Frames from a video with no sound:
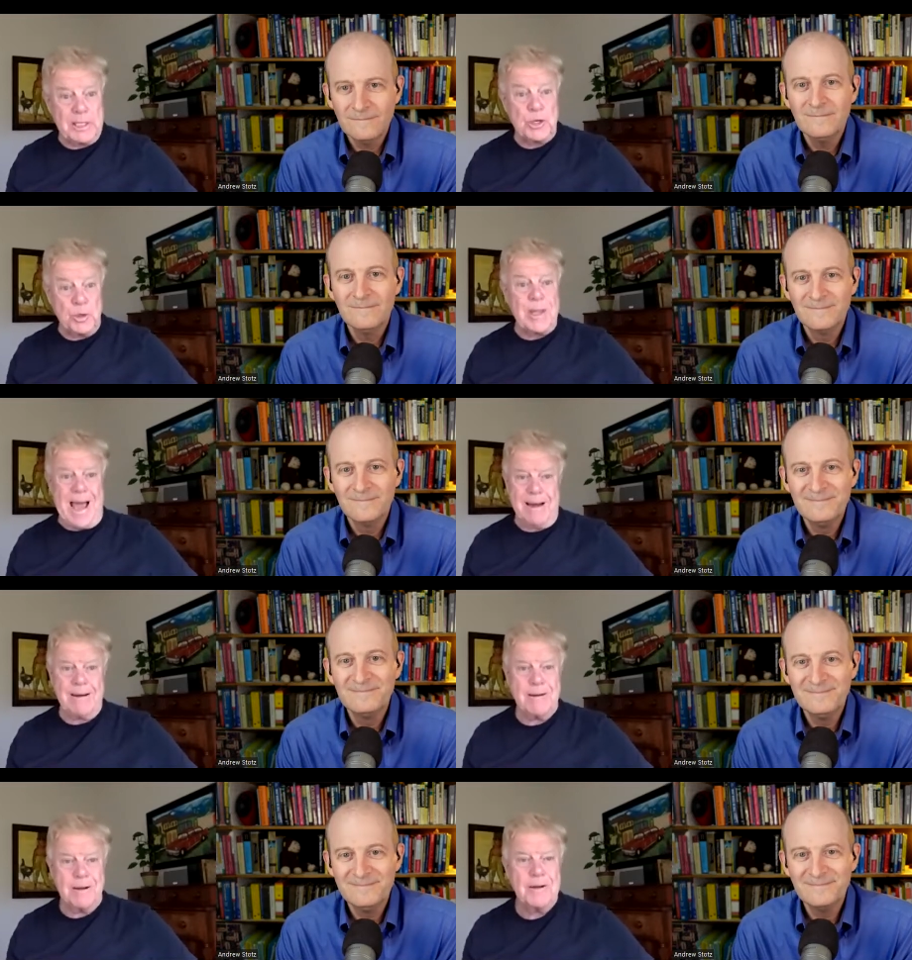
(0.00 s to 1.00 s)
Speaker 1: to do that.
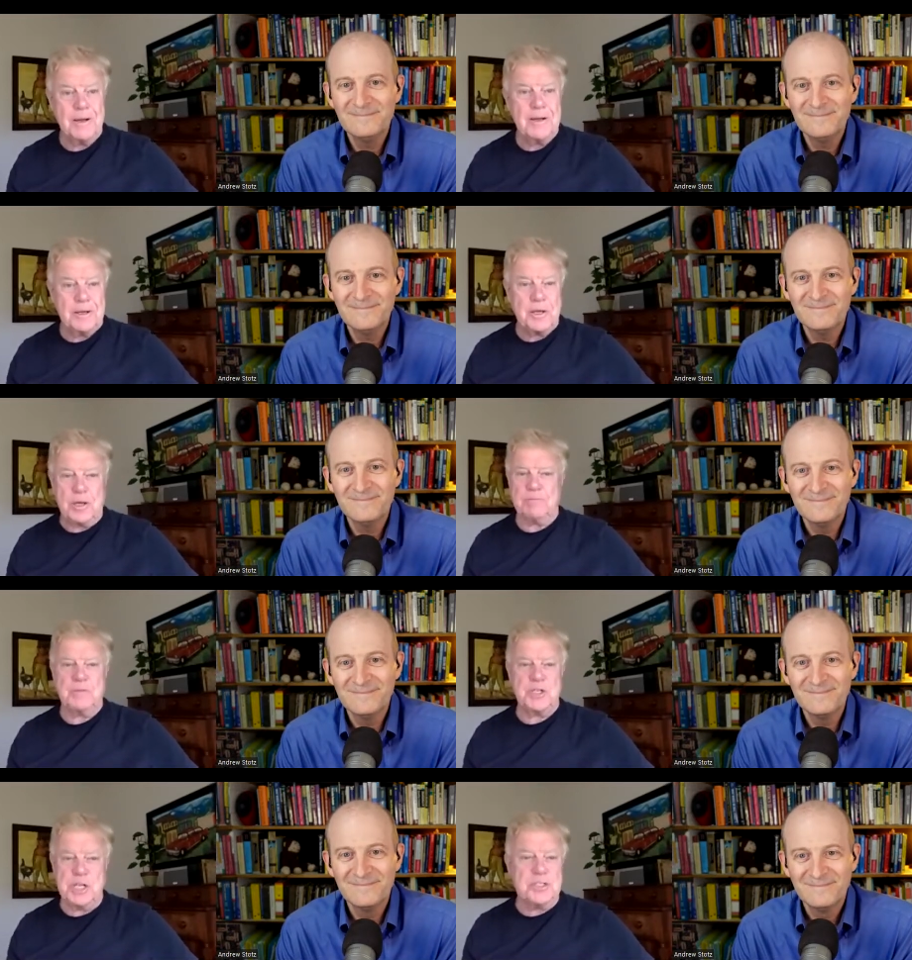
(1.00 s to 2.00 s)
Mm.
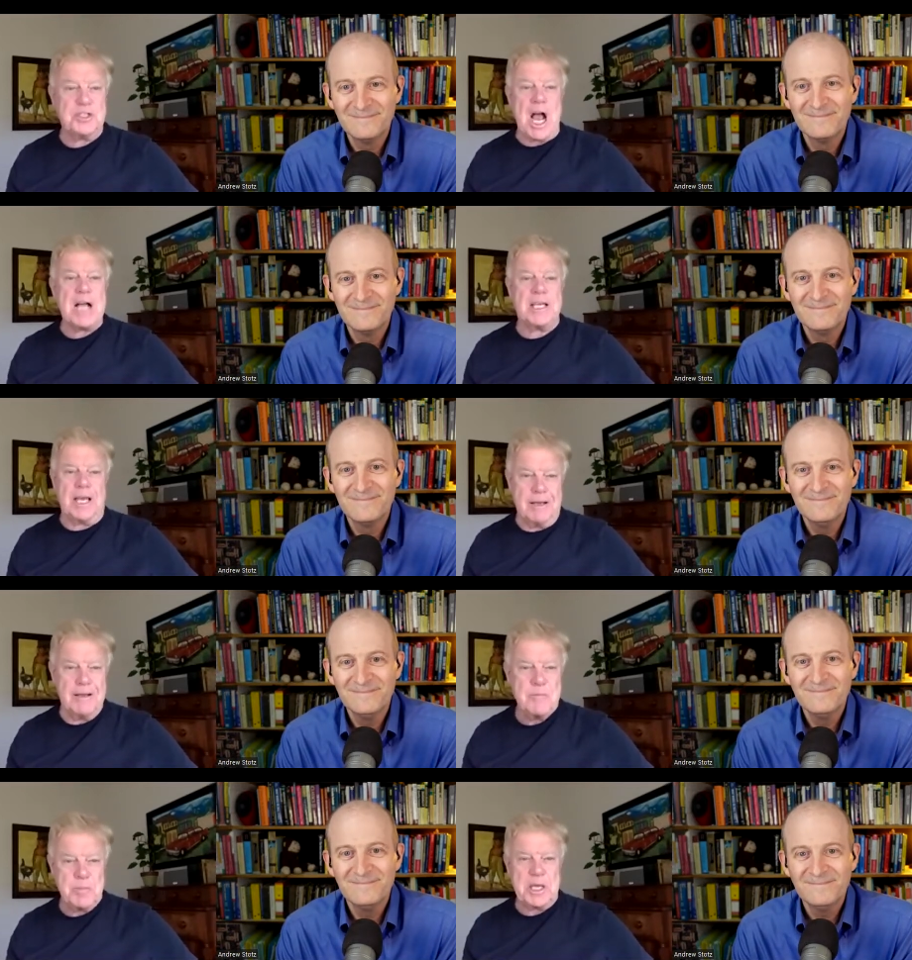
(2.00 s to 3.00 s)
It's shocking.
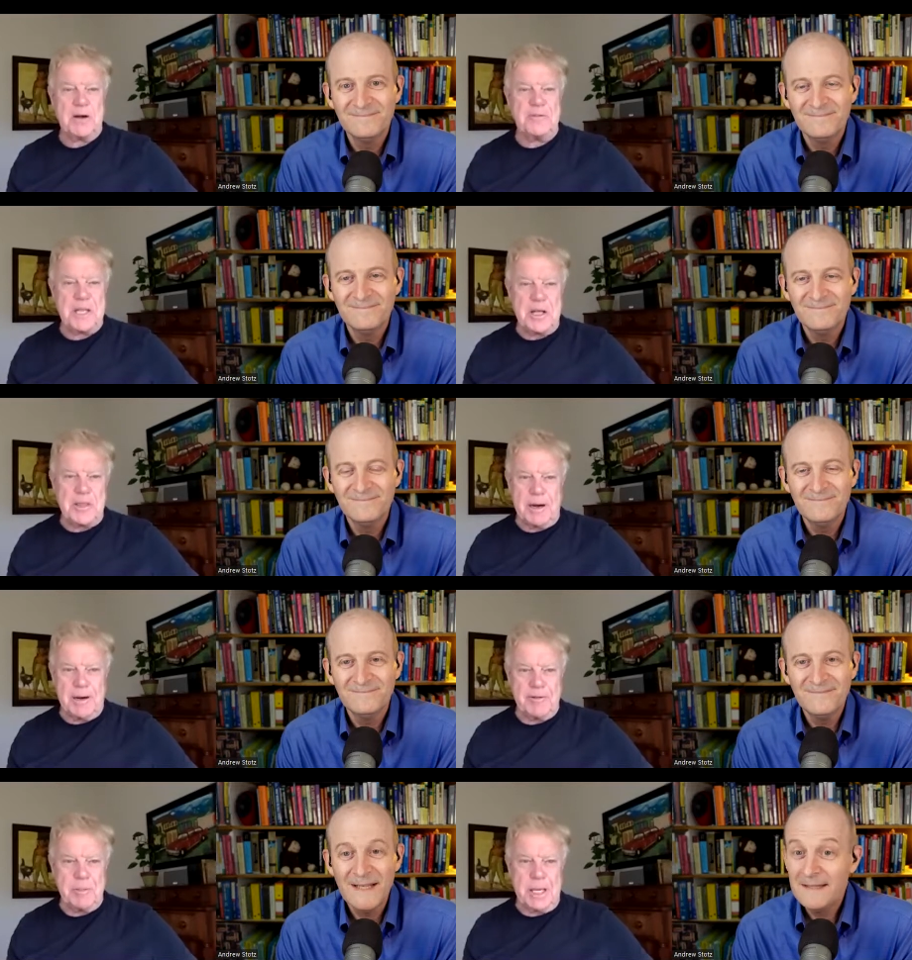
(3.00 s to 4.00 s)
Be careful out
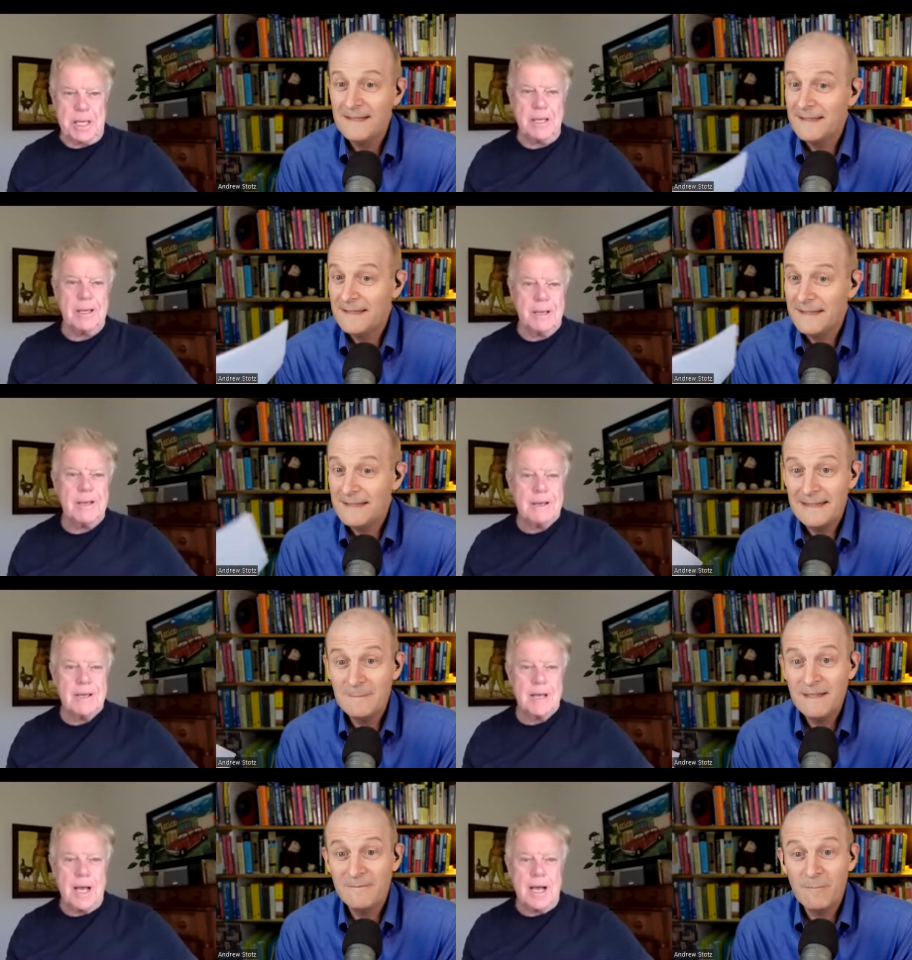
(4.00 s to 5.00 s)
there, everybody. He
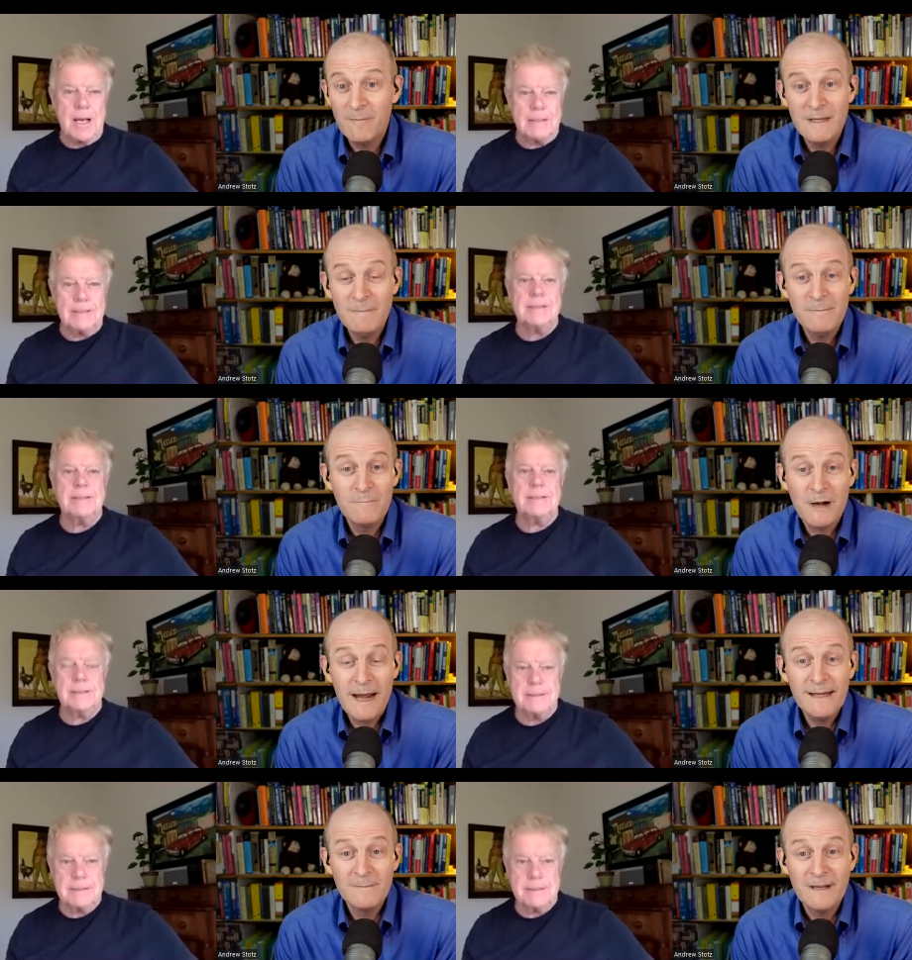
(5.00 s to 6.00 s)
may have, uh, he may
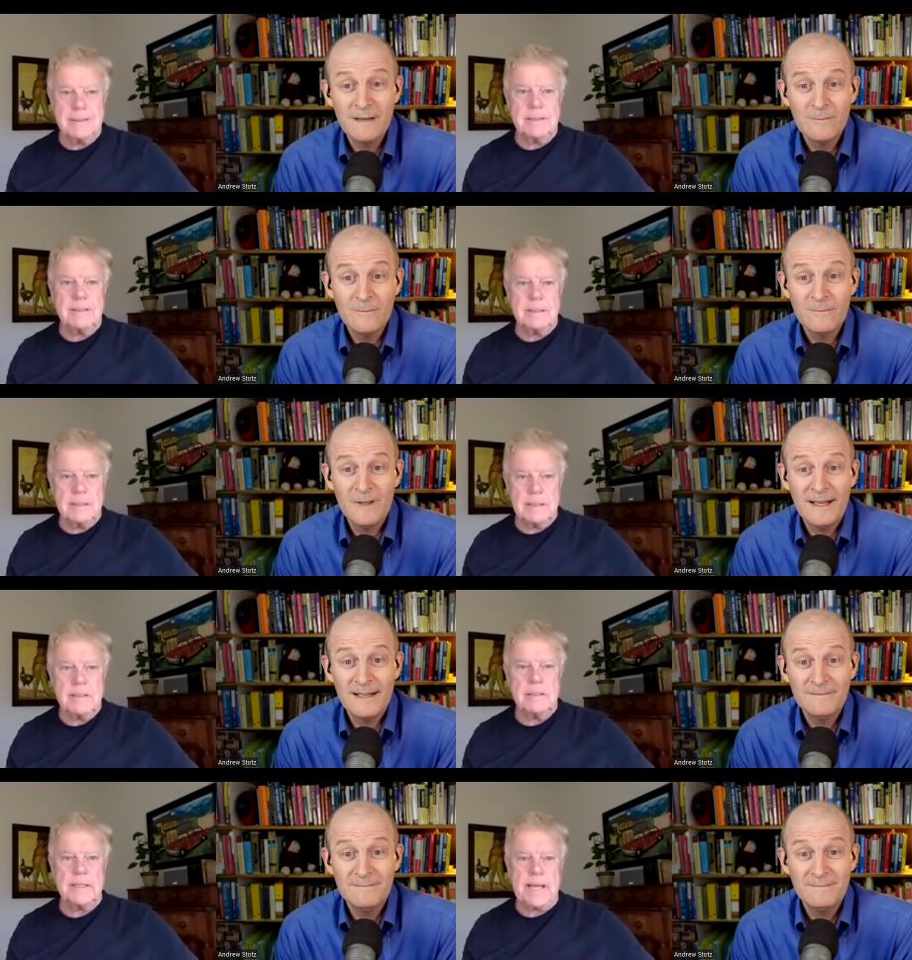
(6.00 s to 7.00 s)
Speaker 2: brag about that.
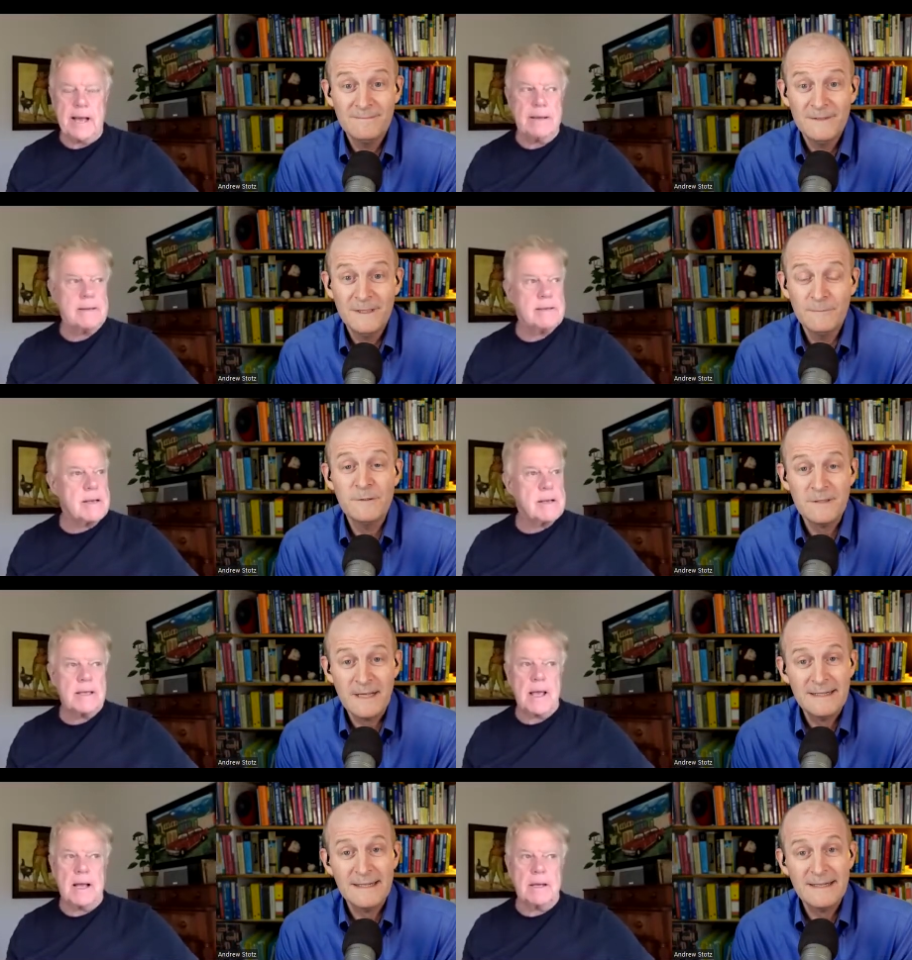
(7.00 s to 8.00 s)
Yeah. You know, if you
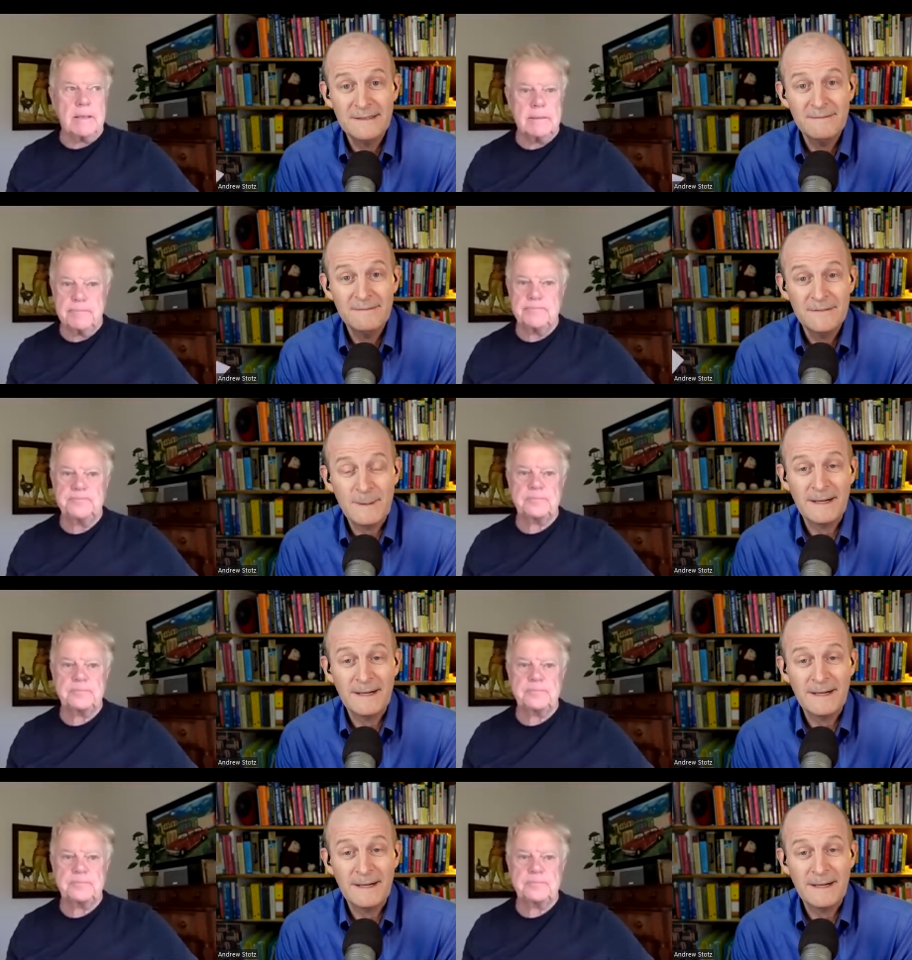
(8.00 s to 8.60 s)
sat down yeah. and spent an